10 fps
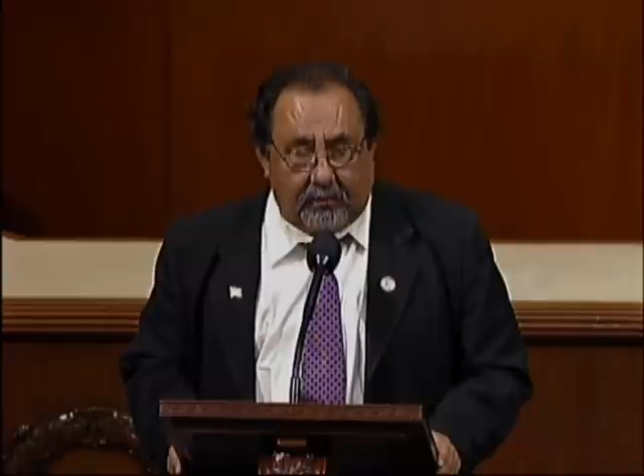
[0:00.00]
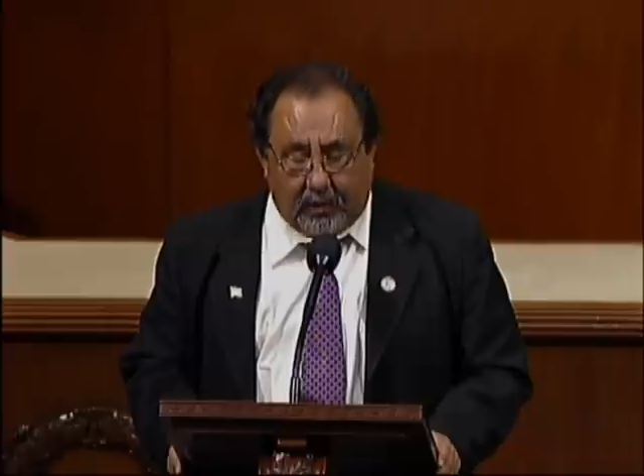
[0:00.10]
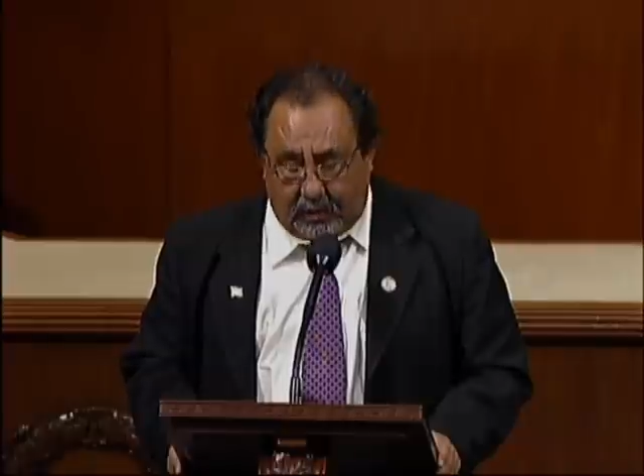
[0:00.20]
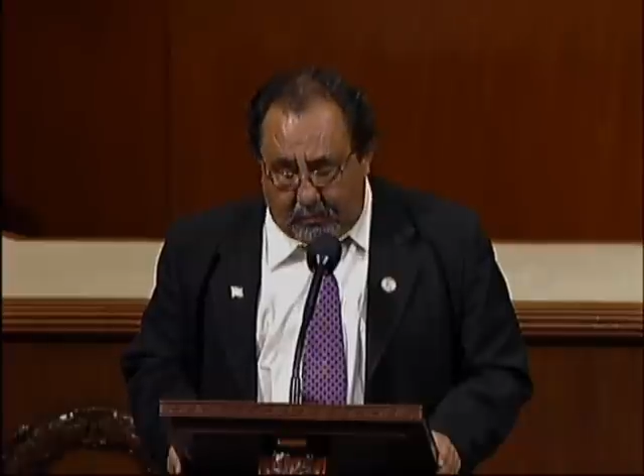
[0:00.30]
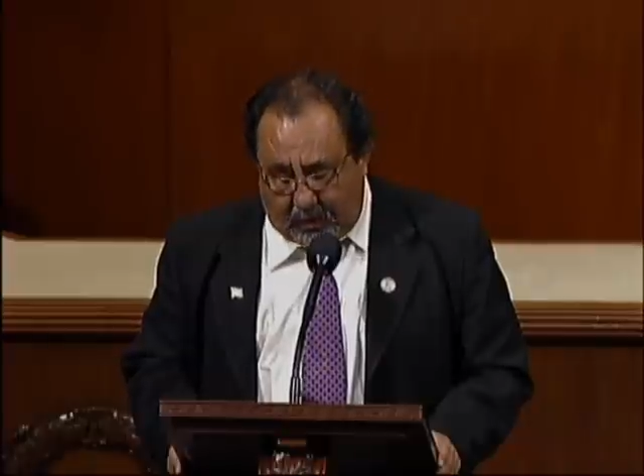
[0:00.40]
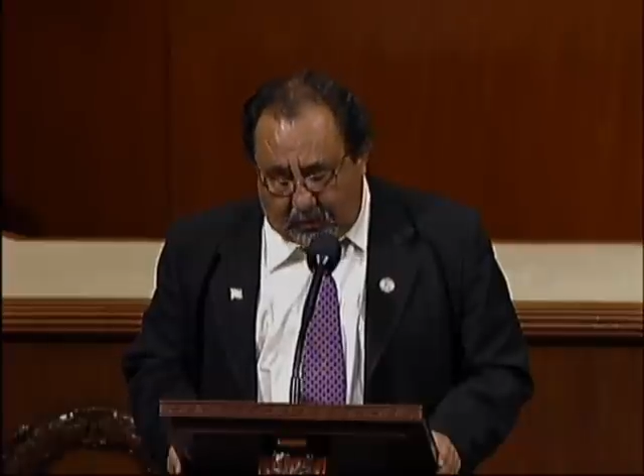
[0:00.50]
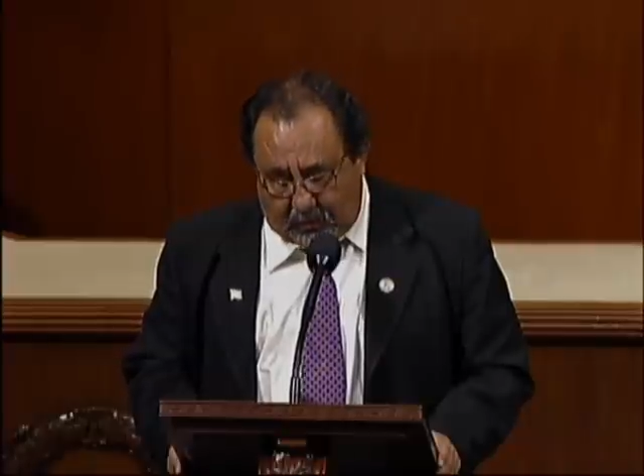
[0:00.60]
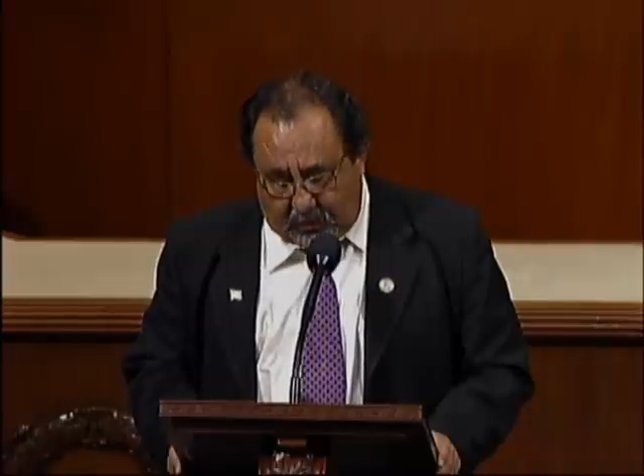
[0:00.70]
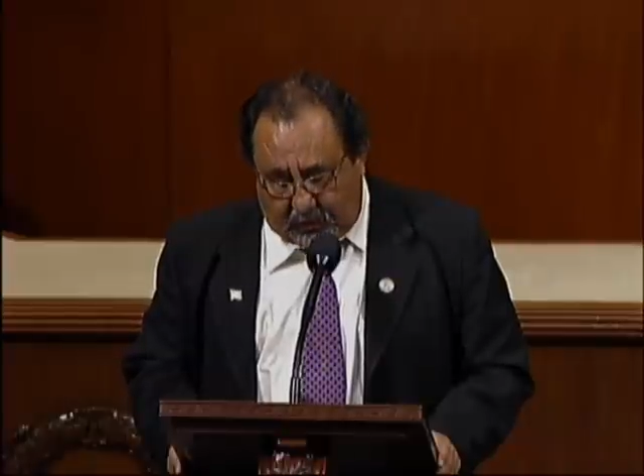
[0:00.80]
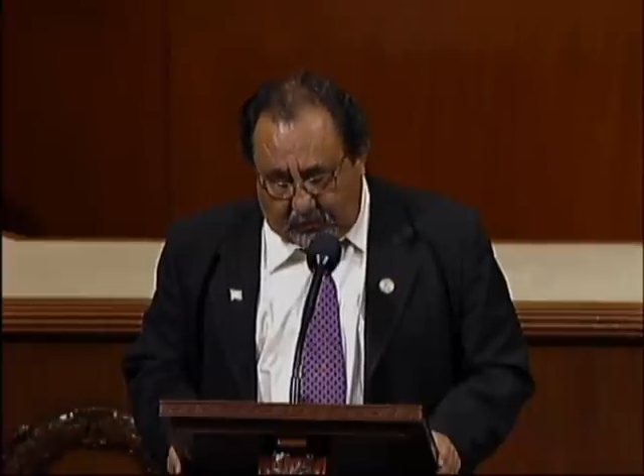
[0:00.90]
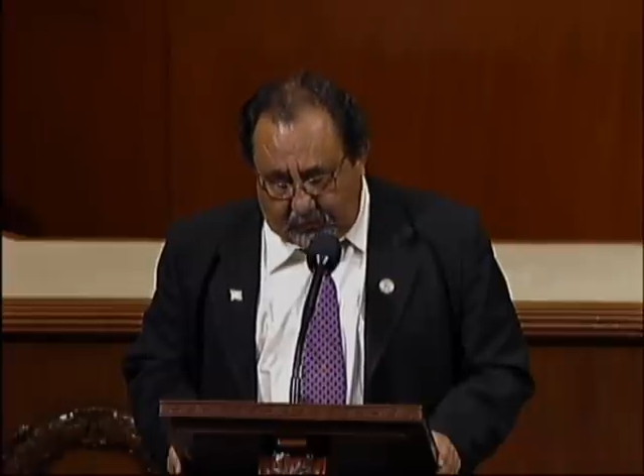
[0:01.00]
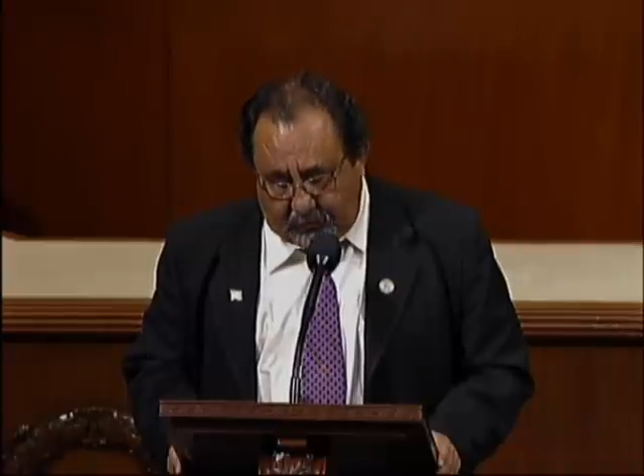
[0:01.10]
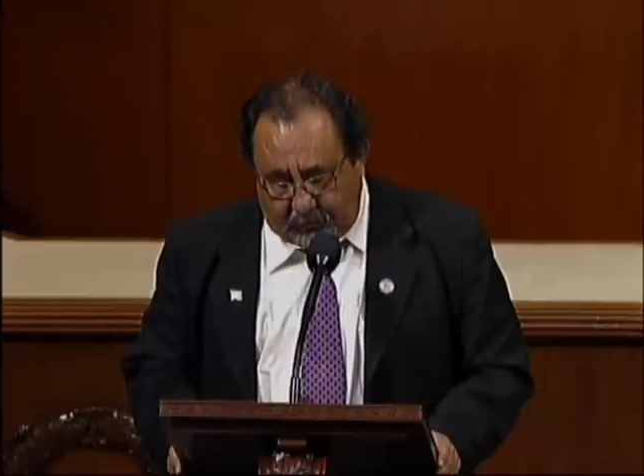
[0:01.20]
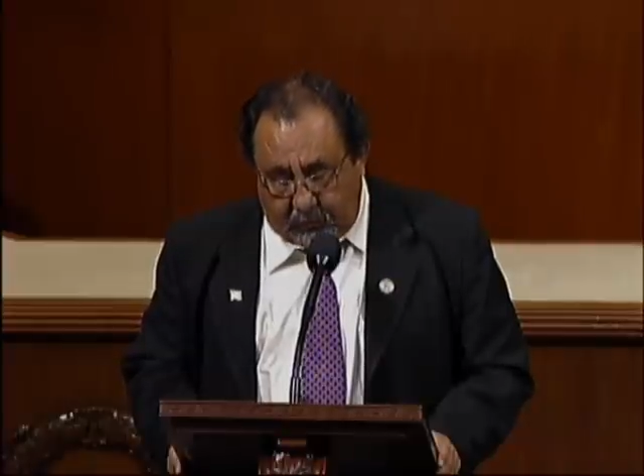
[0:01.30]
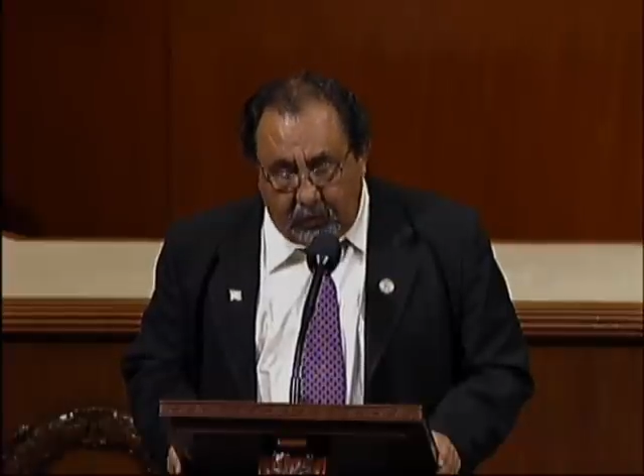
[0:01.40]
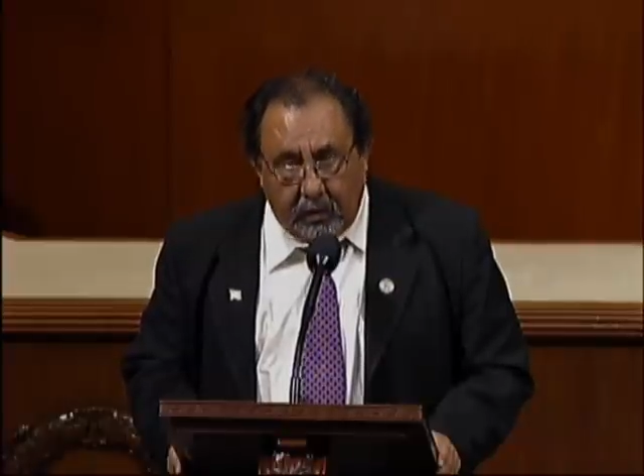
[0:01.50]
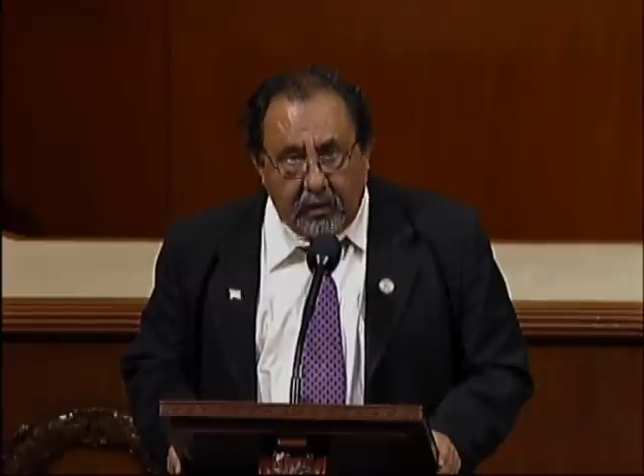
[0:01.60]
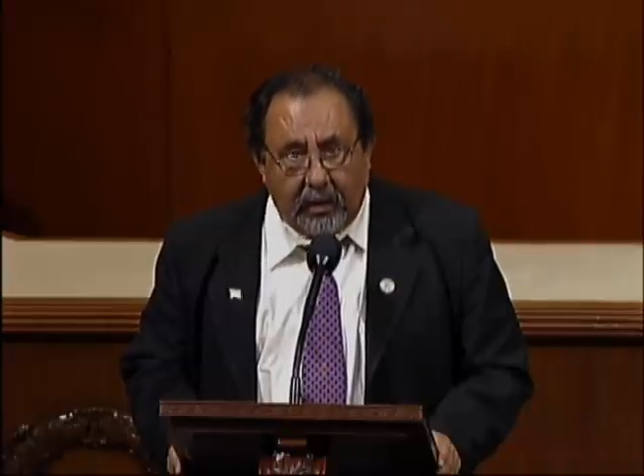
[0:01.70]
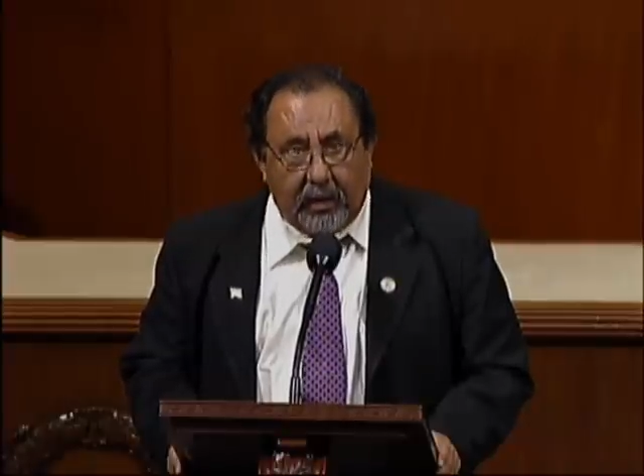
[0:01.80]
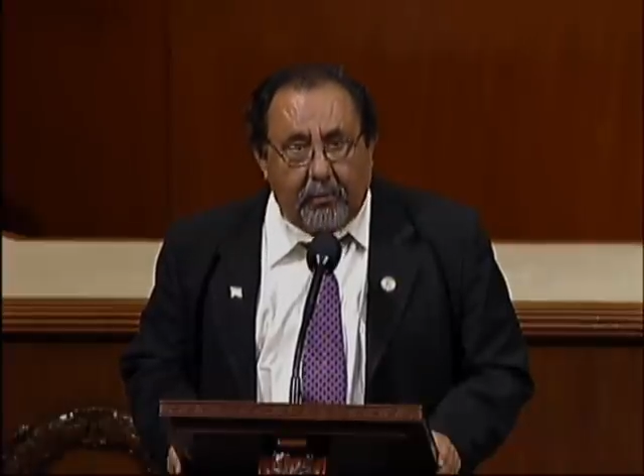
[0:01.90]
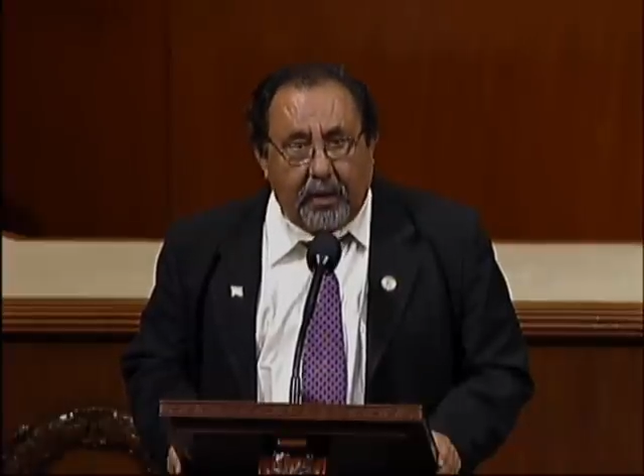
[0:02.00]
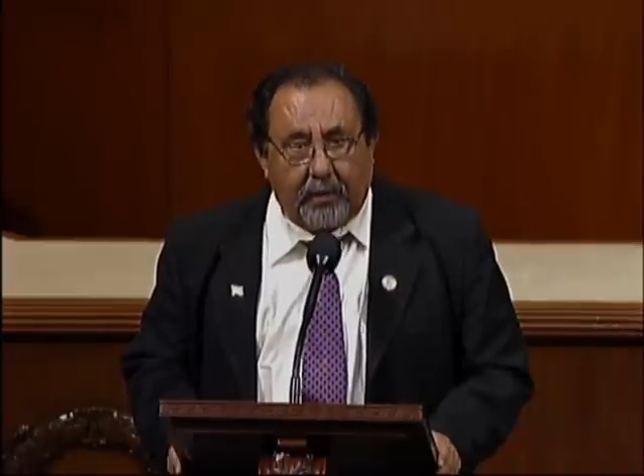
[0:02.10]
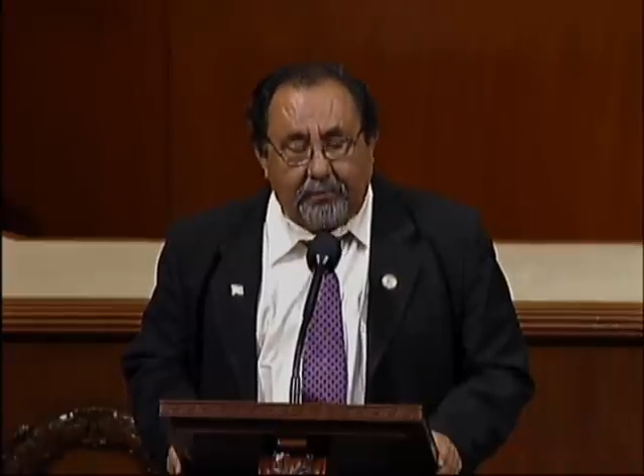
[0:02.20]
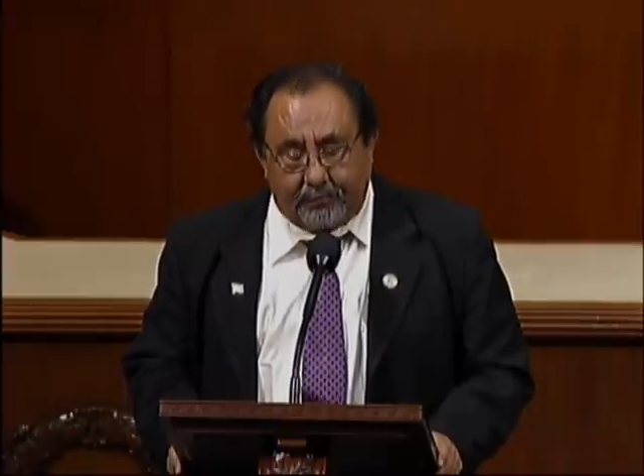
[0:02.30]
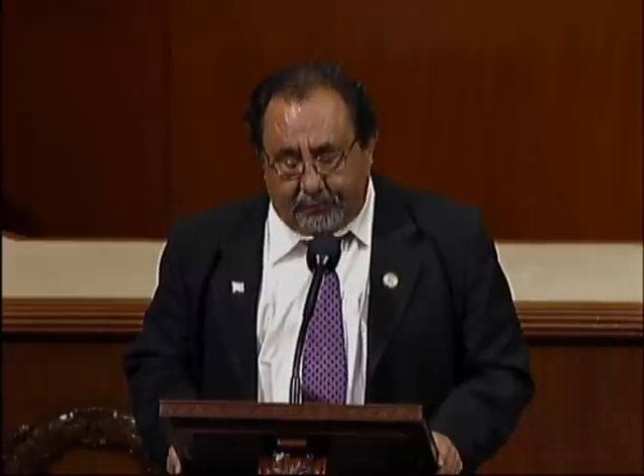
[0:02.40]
of our democracy. Think about it.